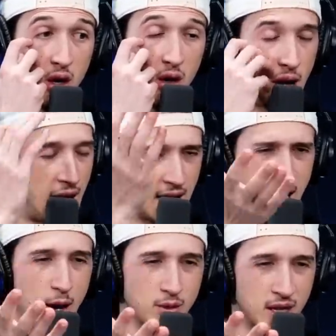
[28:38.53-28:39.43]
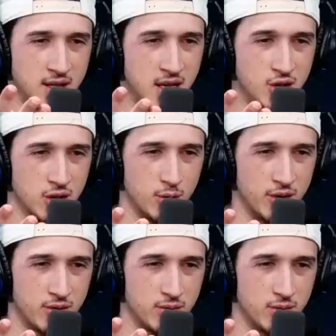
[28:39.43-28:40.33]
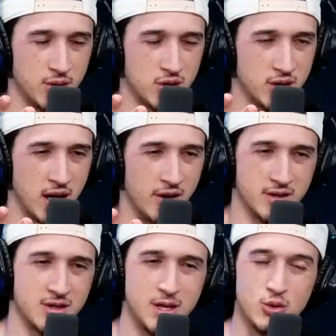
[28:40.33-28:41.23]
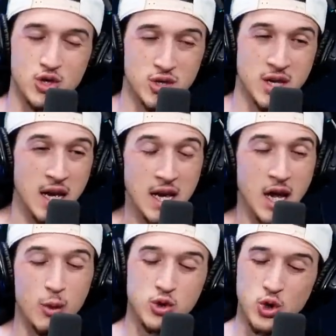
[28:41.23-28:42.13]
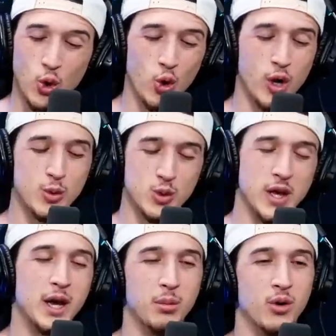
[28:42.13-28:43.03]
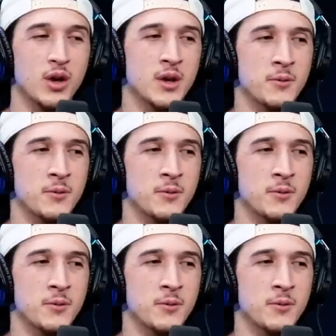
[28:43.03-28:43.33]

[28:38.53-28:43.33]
hanging out with that teacher, with Mr. Canales, because mm-hmm. He was cool. He was relatable.